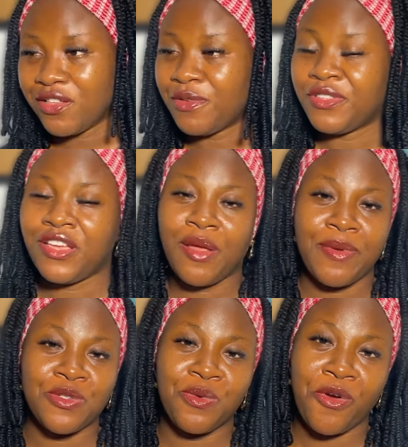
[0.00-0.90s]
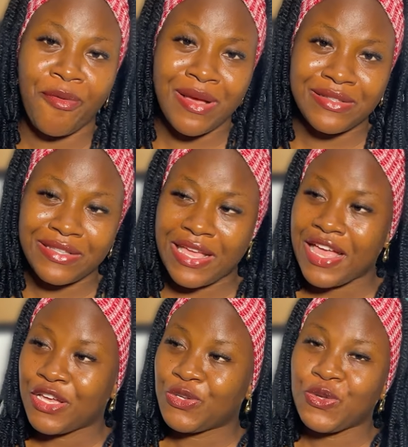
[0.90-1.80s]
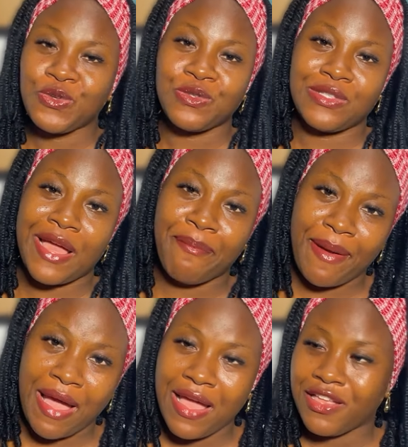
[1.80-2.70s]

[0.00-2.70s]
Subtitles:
The other person will come and say, don't use diaper.